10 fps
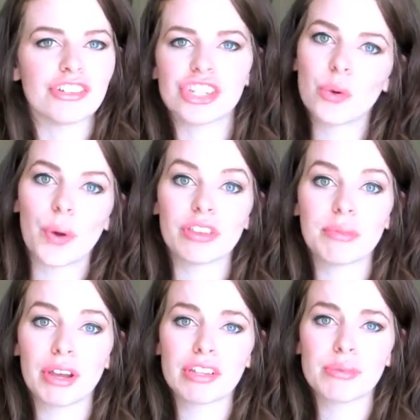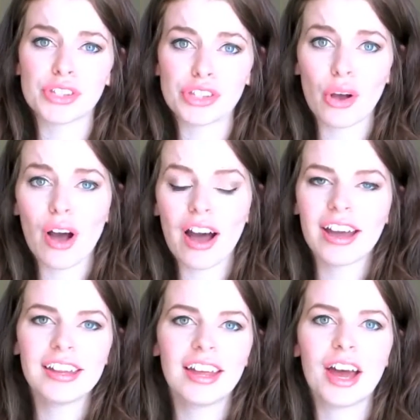I just didn't wear them there because it was so
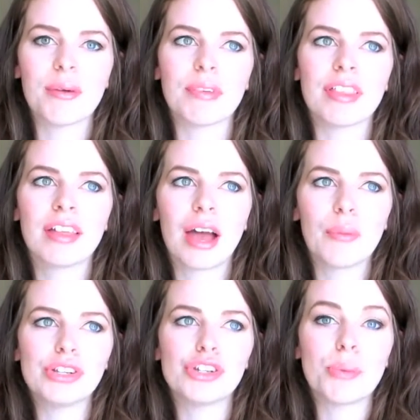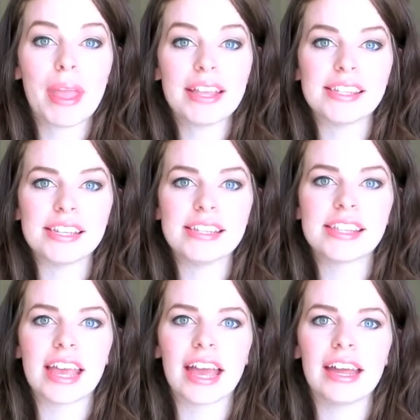hot. I went to
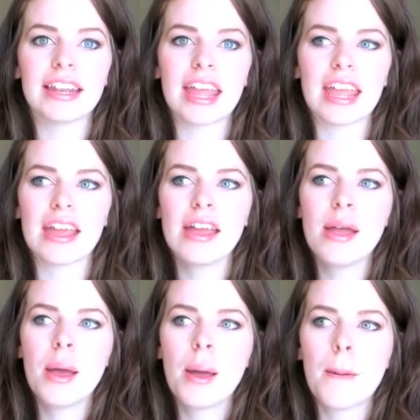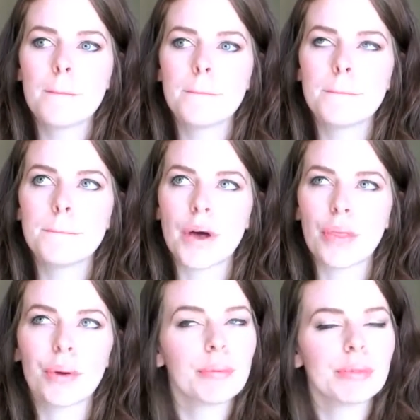Macy's. They had a
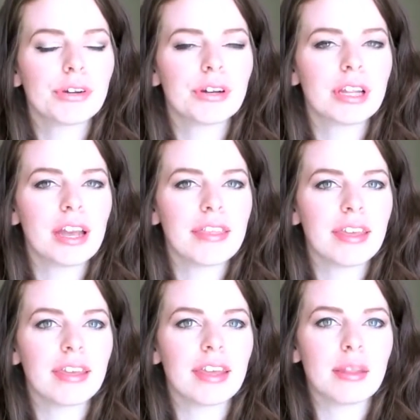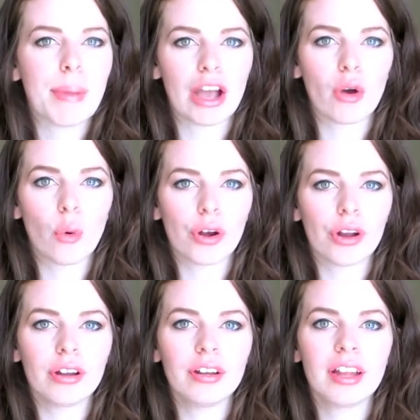motherhood maternity, I think, in the back
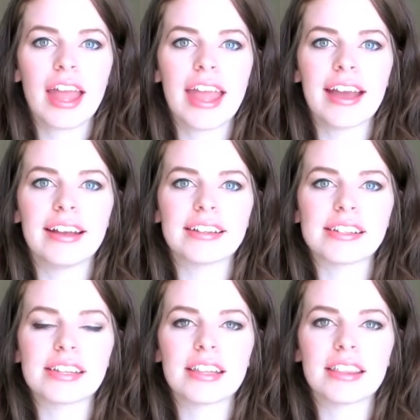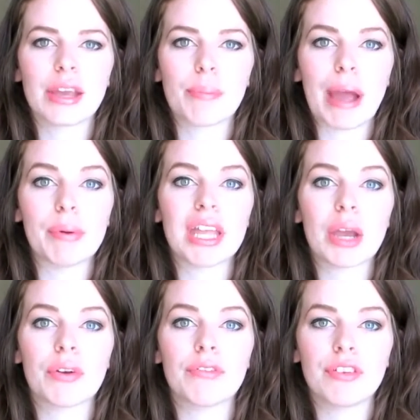corner, and they were buy one
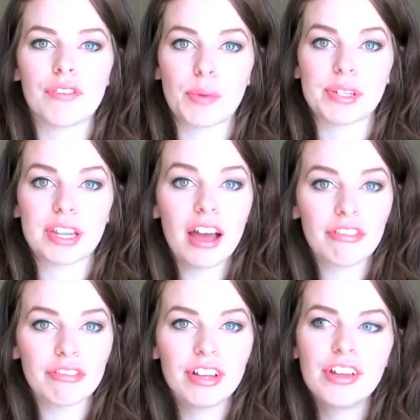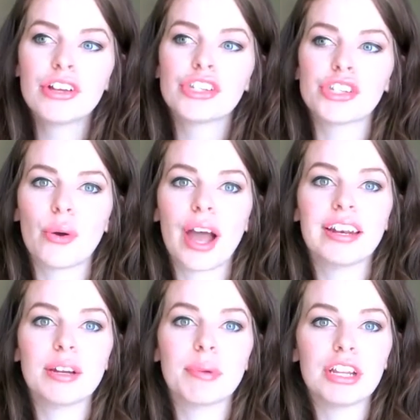get one 50% off. So I
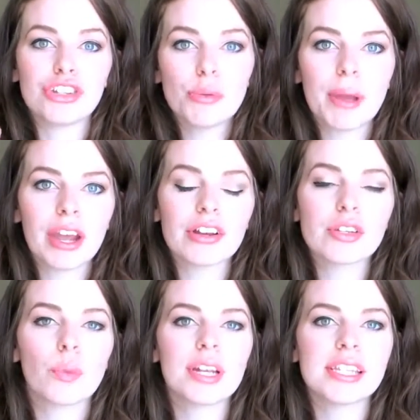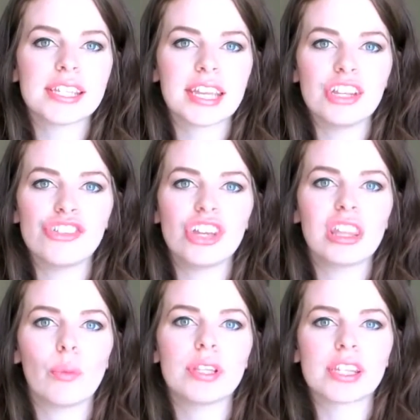ended up getting two pairs. One is a skinny jean
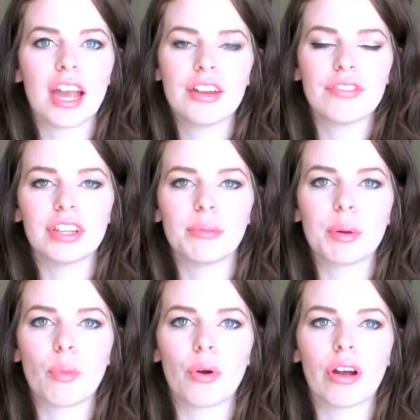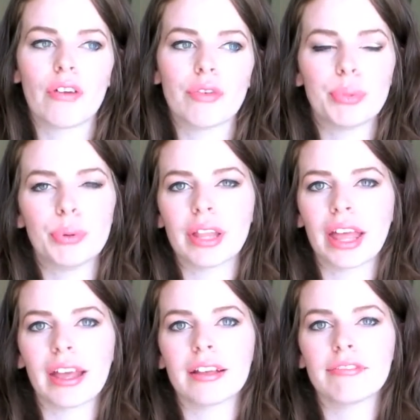and the one's kind of a little bit more of a
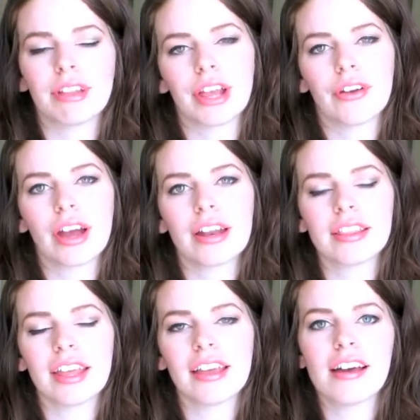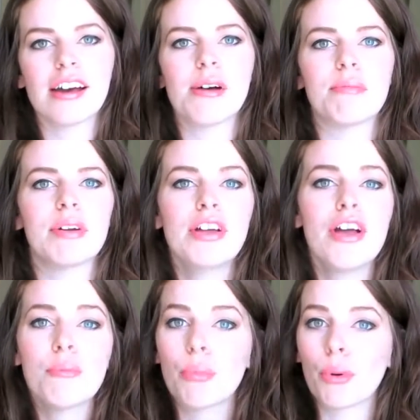bootleg flare kind of thing.
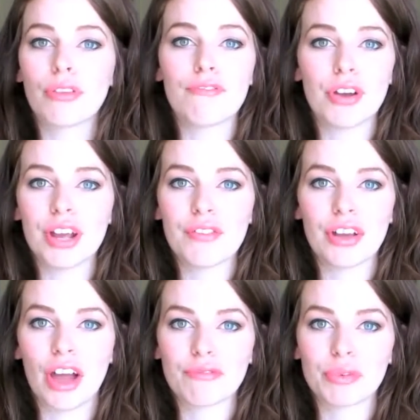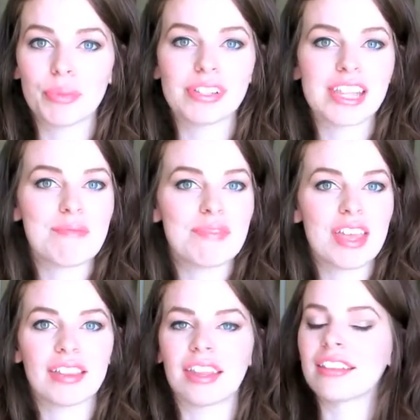Both very, very comfortable. Same
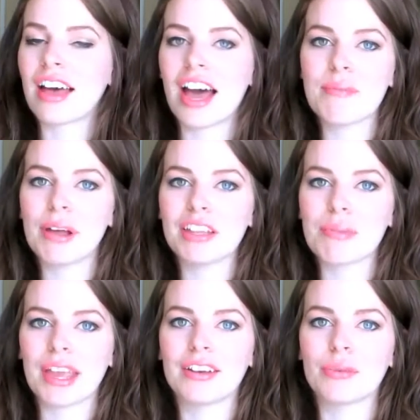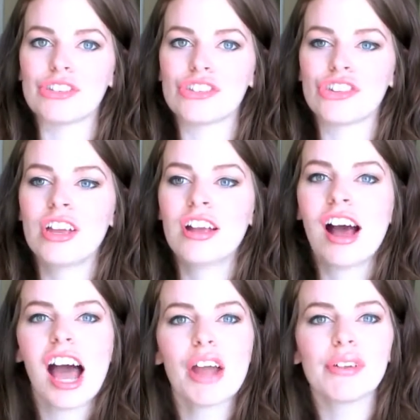thing, like the high belly band, which
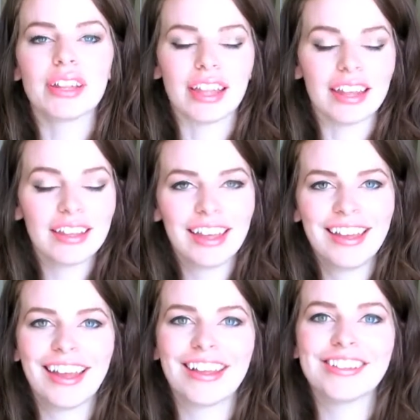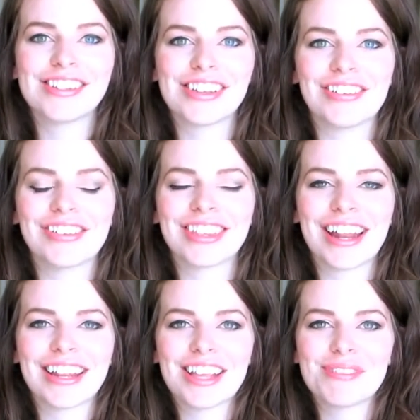I really like. And so
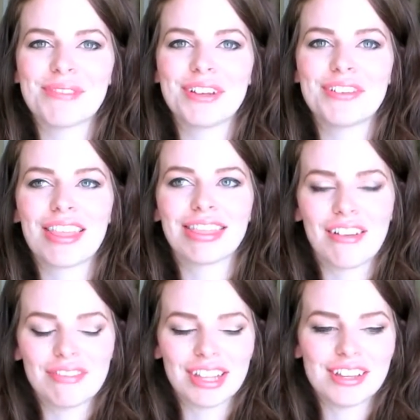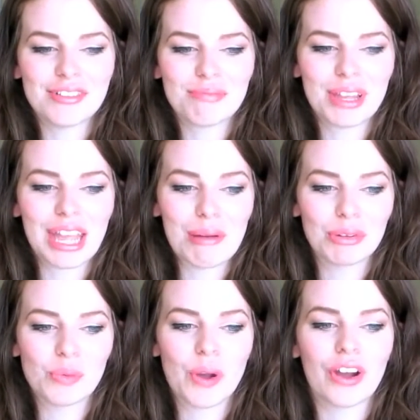that has been lovely, being
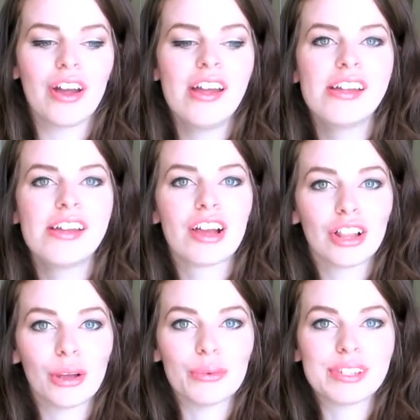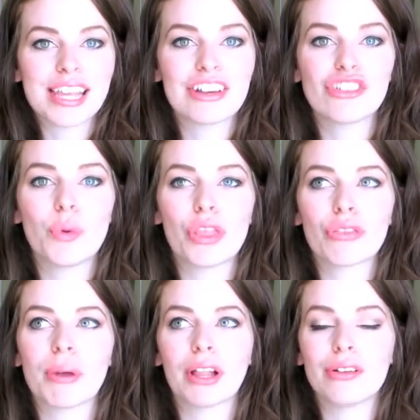able to wear clothes. I actually went
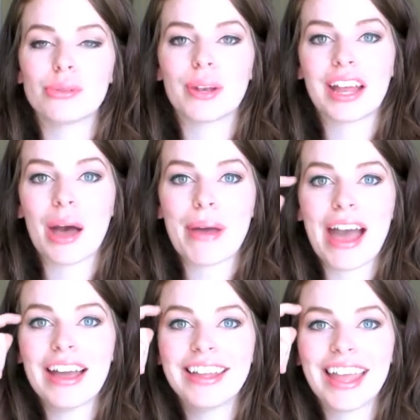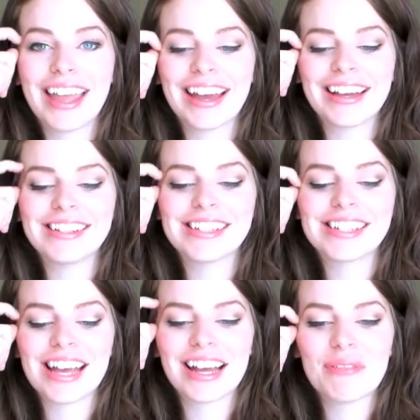through my clothes when I got back, and
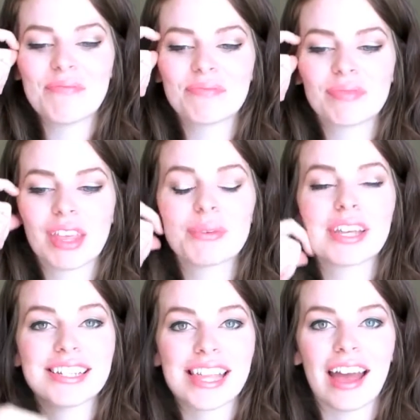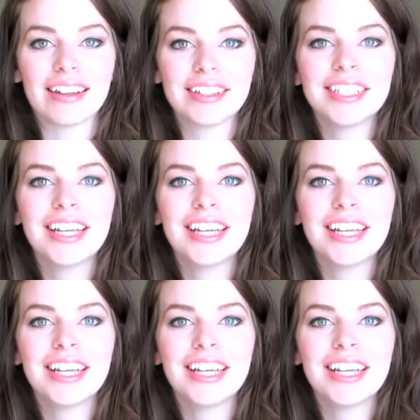it was kind of sad.